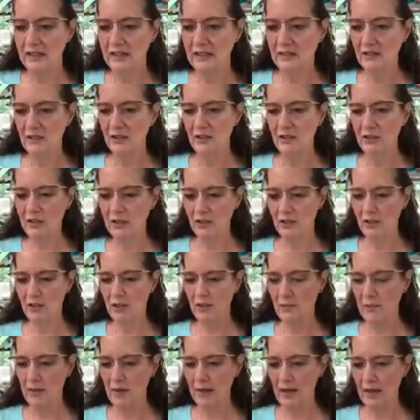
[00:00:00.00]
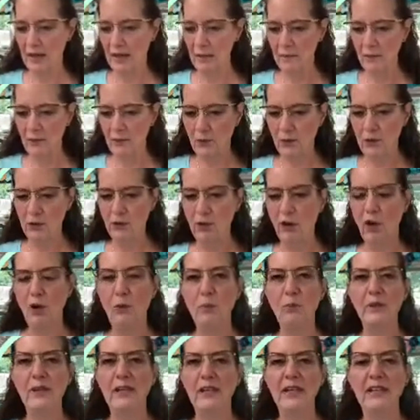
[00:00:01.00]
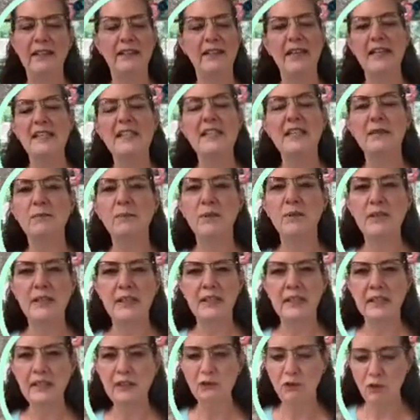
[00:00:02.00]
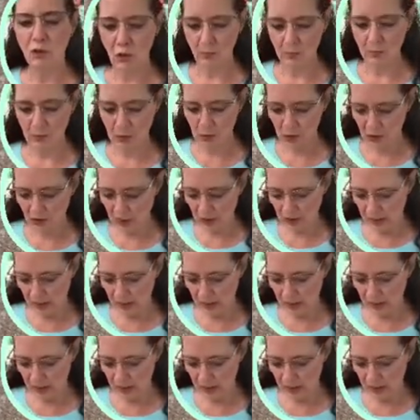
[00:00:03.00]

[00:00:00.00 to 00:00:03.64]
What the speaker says: You'll hear it pop when you open it. That's completely normal.